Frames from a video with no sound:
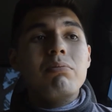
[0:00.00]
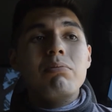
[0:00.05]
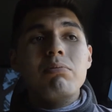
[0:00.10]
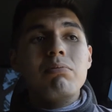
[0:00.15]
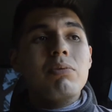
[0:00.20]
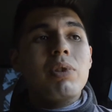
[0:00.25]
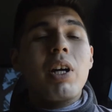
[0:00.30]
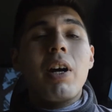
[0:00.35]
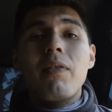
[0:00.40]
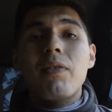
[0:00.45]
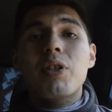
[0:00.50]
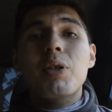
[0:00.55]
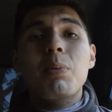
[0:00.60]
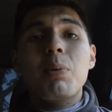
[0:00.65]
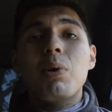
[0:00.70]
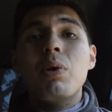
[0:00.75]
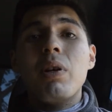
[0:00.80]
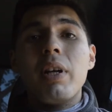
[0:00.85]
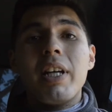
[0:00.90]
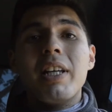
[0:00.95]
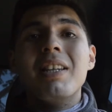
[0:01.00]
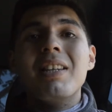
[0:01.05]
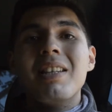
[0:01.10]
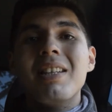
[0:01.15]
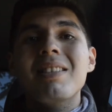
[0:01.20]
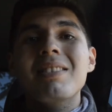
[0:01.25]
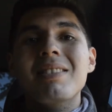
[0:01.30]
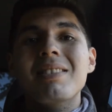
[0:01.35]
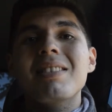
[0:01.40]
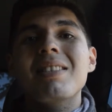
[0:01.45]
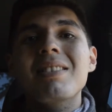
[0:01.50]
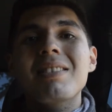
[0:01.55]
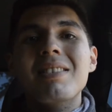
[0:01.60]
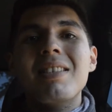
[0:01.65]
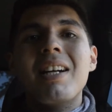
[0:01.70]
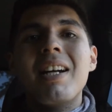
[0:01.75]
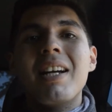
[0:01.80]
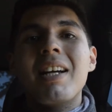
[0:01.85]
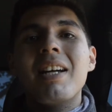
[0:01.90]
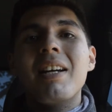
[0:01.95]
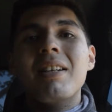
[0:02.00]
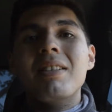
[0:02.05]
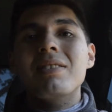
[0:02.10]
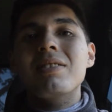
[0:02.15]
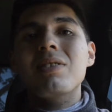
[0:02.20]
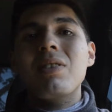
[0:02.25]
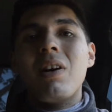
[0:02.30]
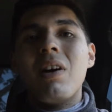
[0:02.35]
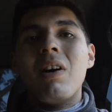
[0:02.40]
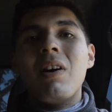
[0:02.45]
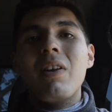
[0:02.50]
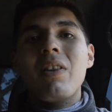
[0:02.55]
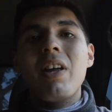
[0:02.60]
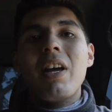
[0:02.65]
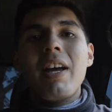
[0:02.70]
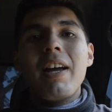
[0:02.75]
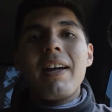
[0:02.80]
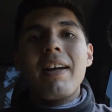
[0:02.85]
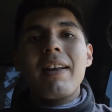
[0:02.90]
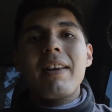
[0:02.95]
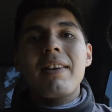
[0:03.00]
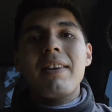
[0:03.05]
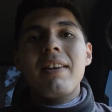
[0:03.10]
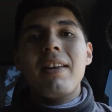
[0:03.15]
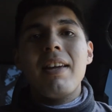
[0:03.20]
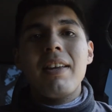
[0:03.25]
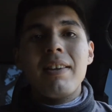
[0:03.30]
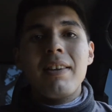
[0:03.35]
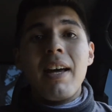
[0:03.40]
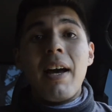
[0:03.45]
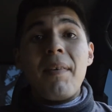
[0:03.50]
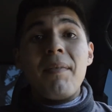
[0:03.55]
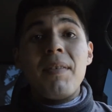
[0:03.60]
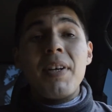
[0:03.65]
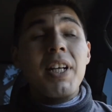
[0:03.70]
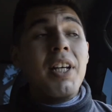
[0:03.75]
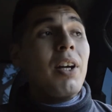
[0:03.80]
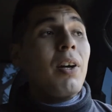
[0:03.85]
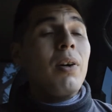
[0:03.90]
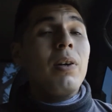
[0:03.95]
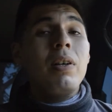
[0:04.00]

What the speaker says: comfortable in these seats that I installed in that video.